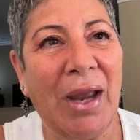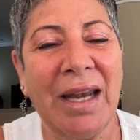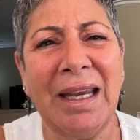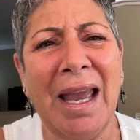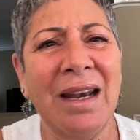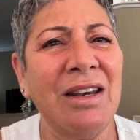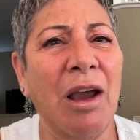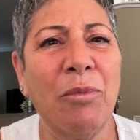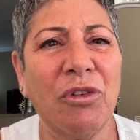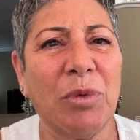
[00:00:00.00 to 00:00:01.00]
And he had a
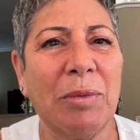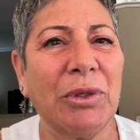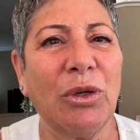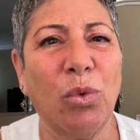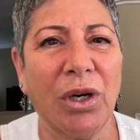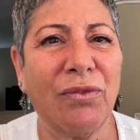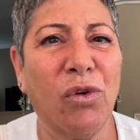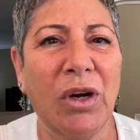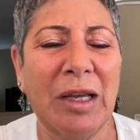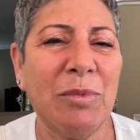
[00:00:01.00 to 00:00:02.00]
number of people that worked
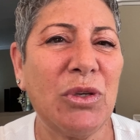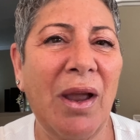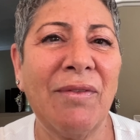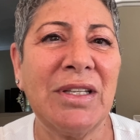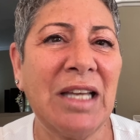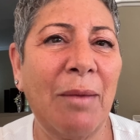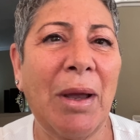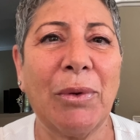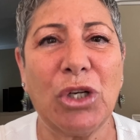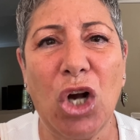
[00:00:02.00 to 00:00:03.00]
for him. So every time I
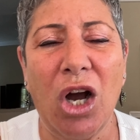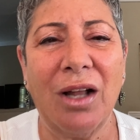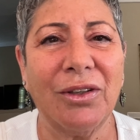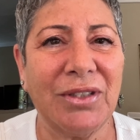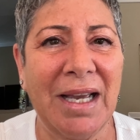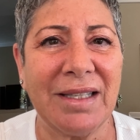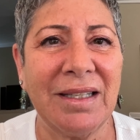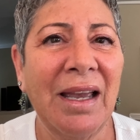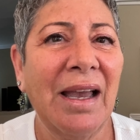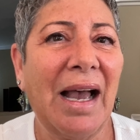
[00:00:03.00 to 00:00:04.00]
would call or text,
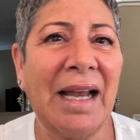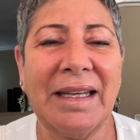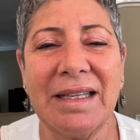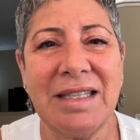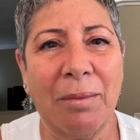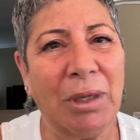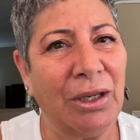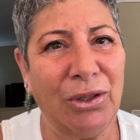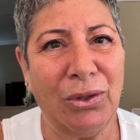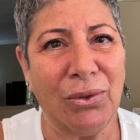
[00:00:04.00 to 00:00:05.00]
I'd get somebody
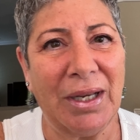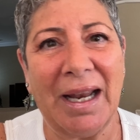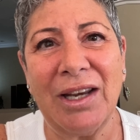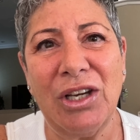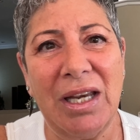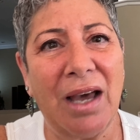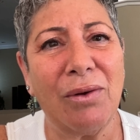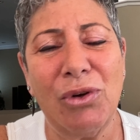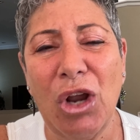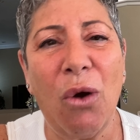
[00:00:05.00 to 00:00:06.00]
new that had no,
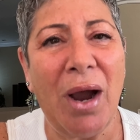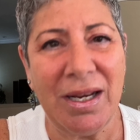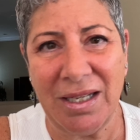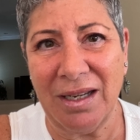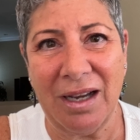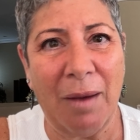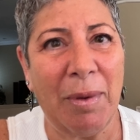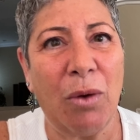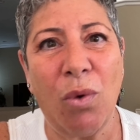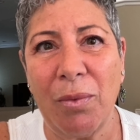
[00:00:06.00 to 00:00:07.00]
no idea
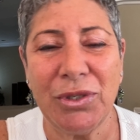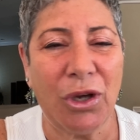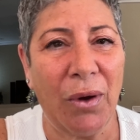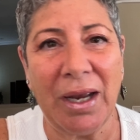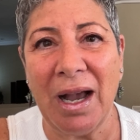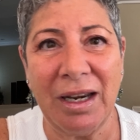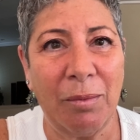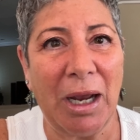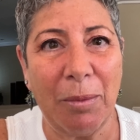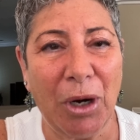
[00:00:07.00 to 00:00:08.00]
about what was going on in
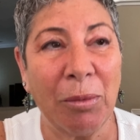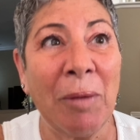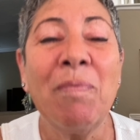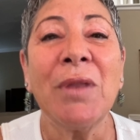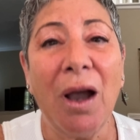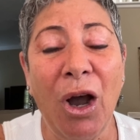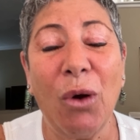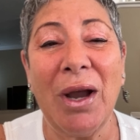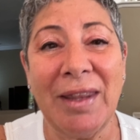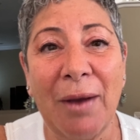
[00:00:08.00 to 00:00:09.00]
my apartment. Oh,
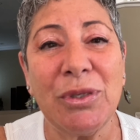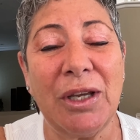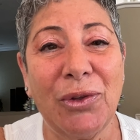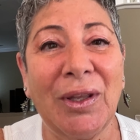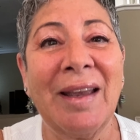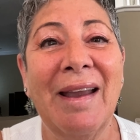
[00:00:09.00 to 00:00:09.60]
and that was the other thing.